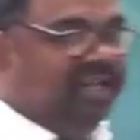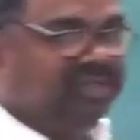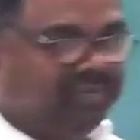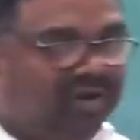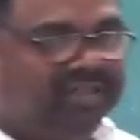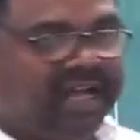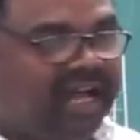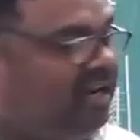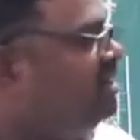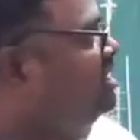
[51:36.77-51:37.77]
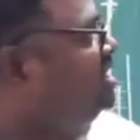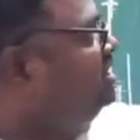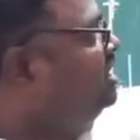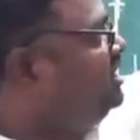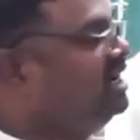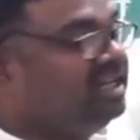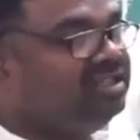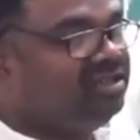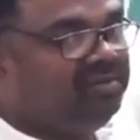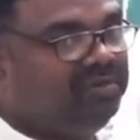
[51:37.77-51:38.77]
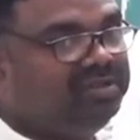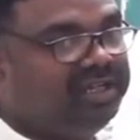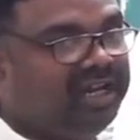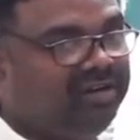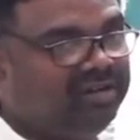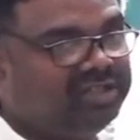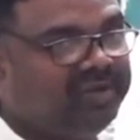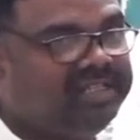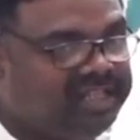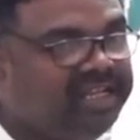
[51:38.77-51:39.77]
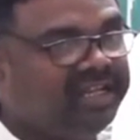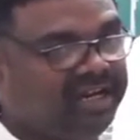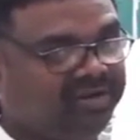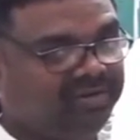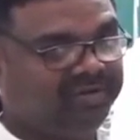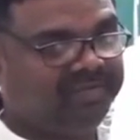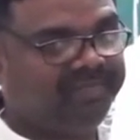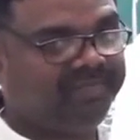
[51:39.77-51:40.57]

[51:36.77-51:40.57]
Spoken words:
is more than the tendency of losing electrons by zinc electrode.